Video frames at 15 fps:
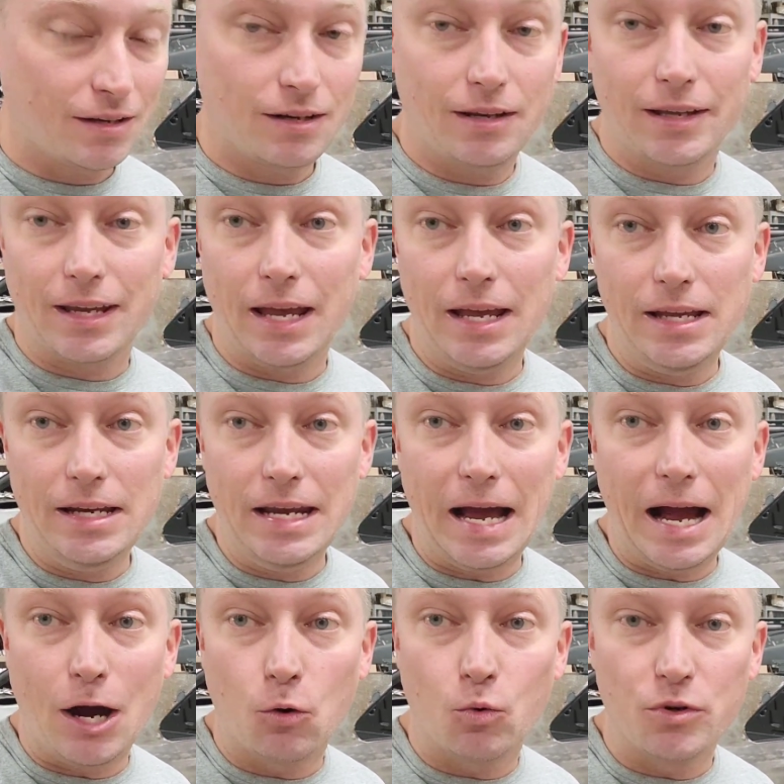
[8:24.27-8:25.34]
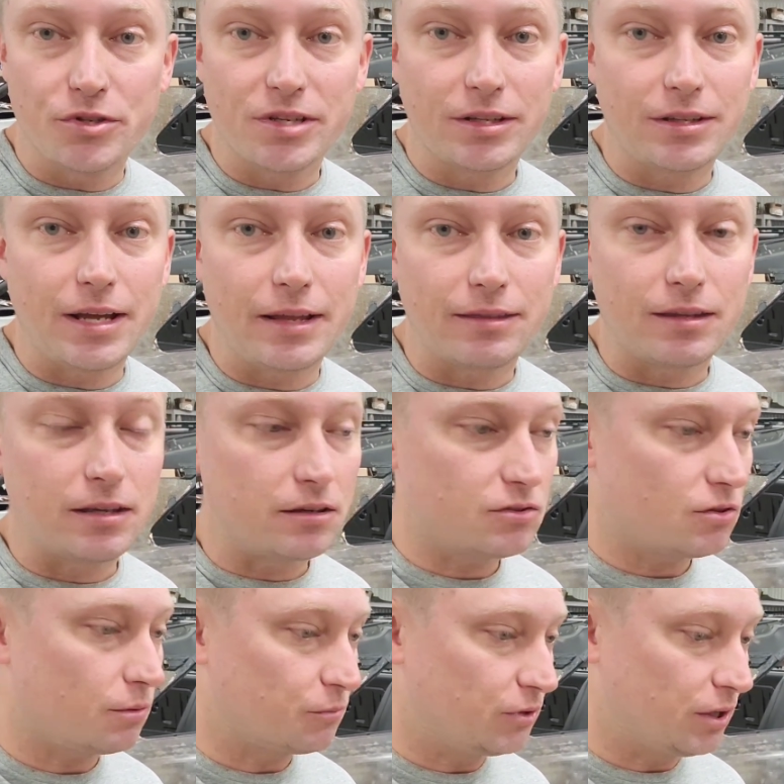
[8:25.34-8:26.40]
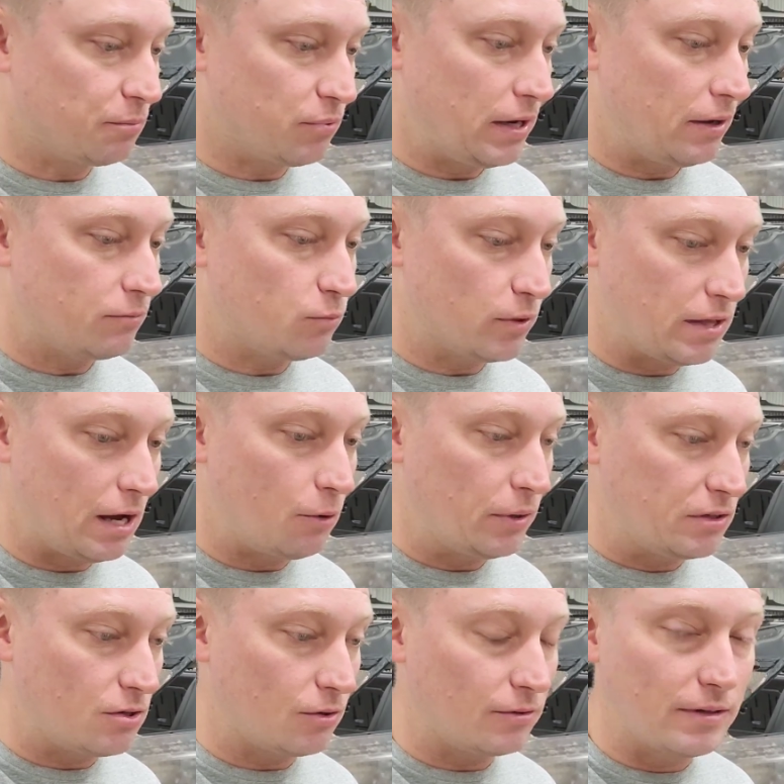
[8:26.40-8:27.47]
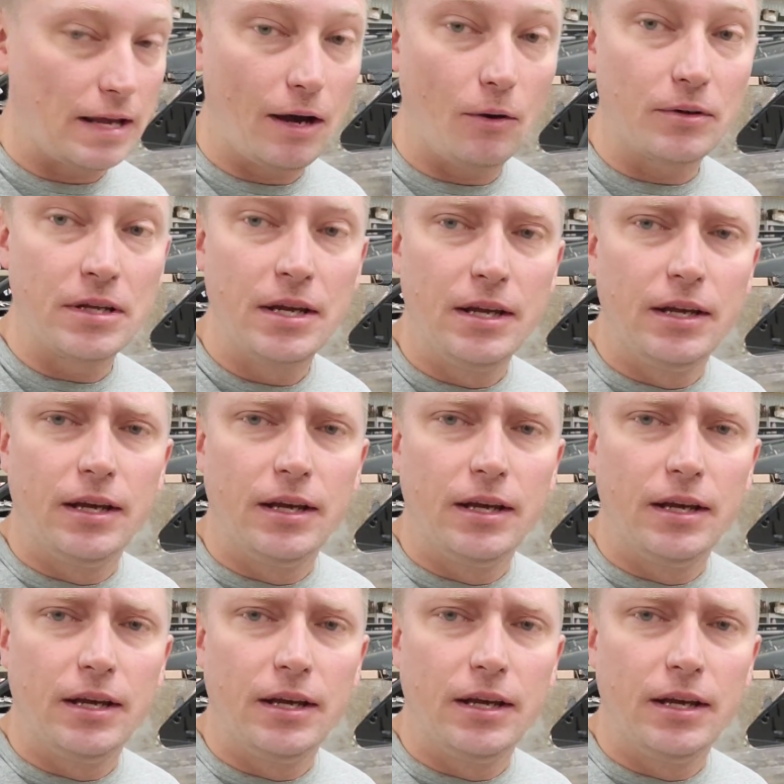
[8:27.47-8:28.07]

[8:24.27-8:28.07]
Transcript: Got like 80 hours in that thing, so I'm really proud with how it turned out.